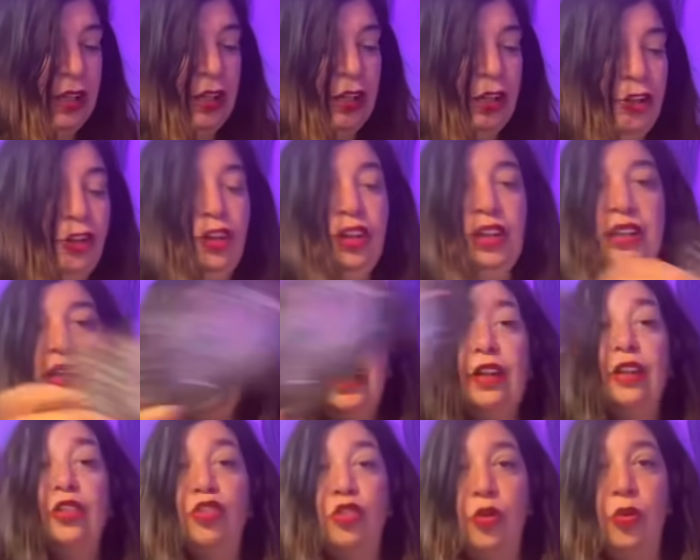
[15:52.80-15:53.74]
You're going to
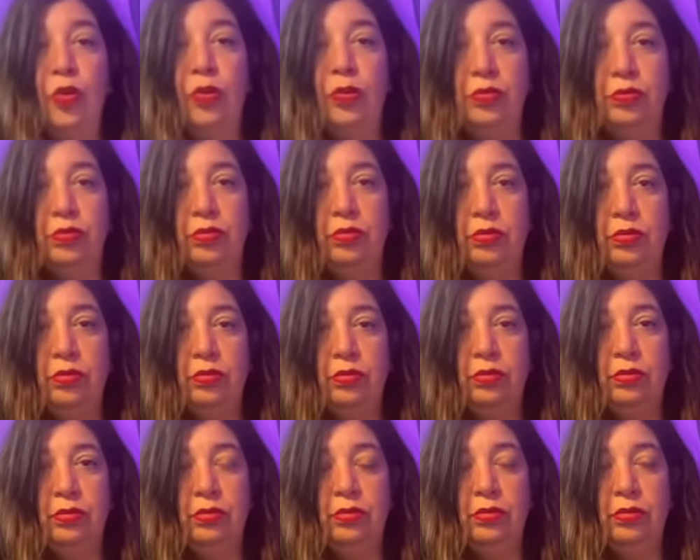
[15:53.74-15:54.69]
take control
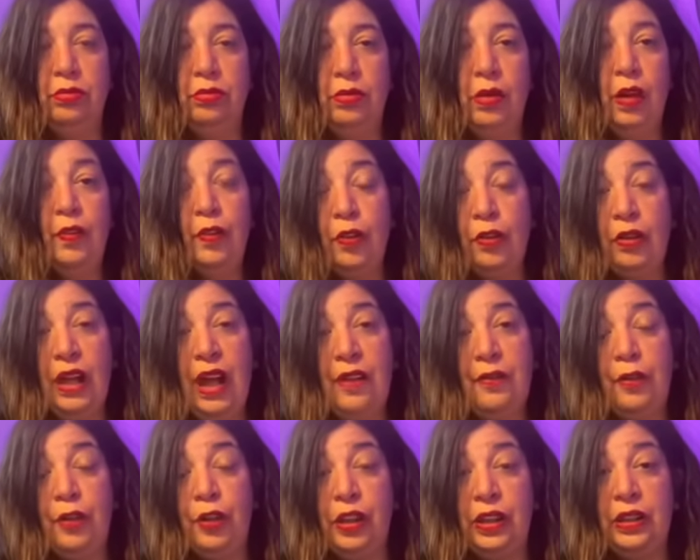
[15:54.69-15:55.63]
of your
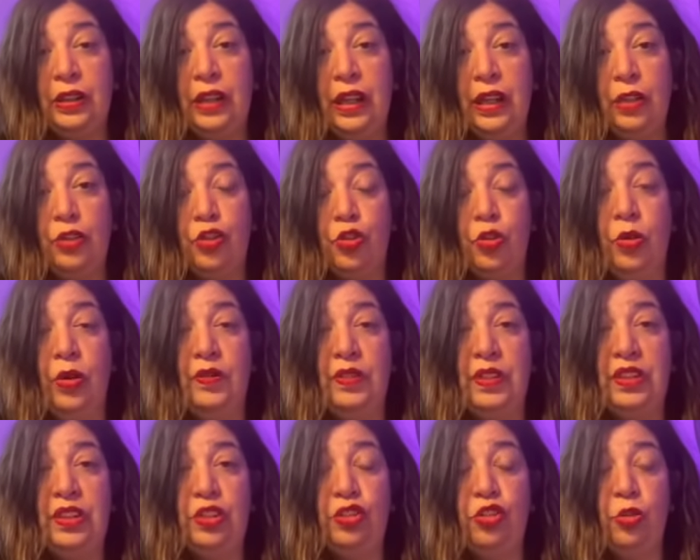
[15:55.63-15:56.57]
life, or can take control of
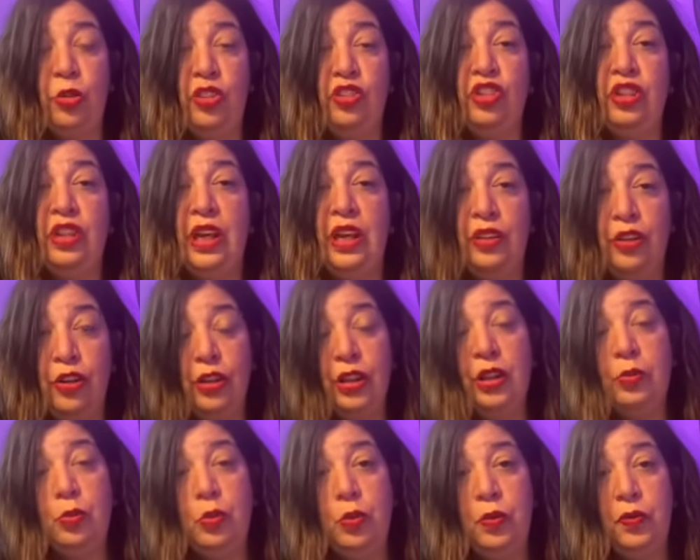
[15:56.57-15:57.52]
the situation, and you're
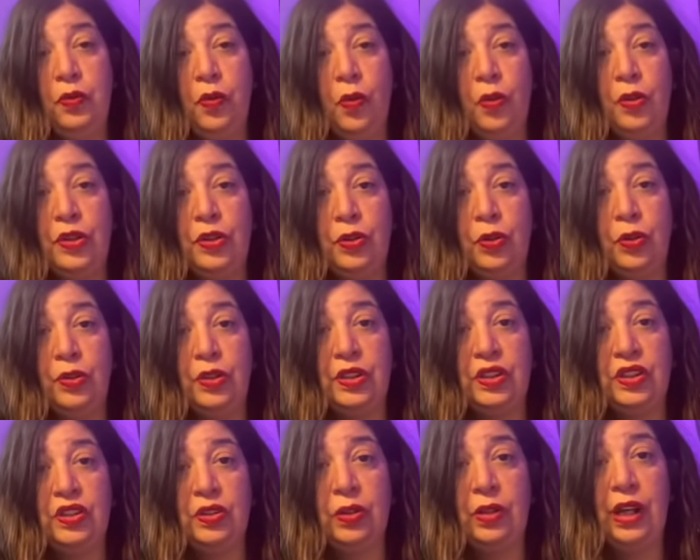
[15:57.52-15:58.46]
going to move forward,
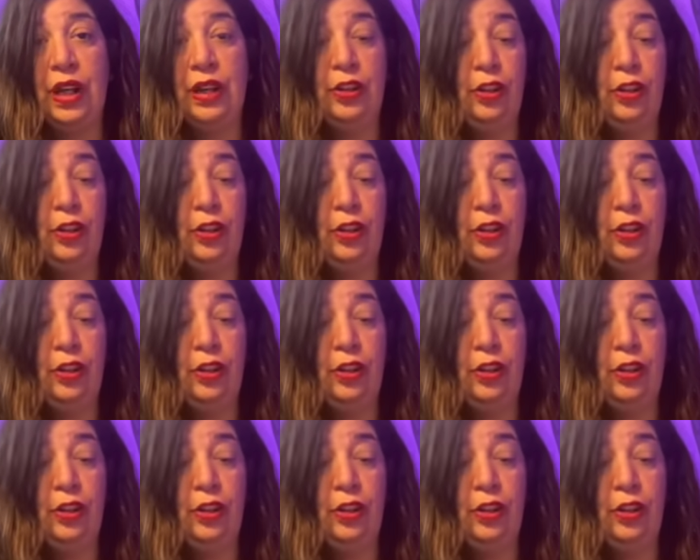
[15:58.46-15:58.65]
Taurus, okay?